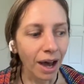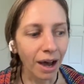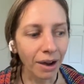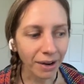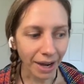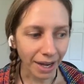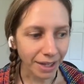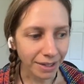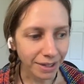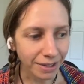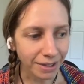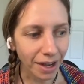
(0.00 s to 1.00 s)
All
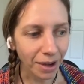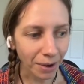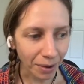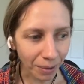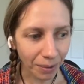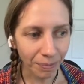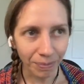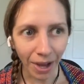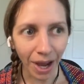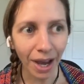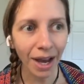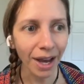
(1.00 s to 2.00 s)
right. So,
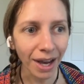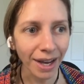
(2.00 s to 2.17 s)
hi.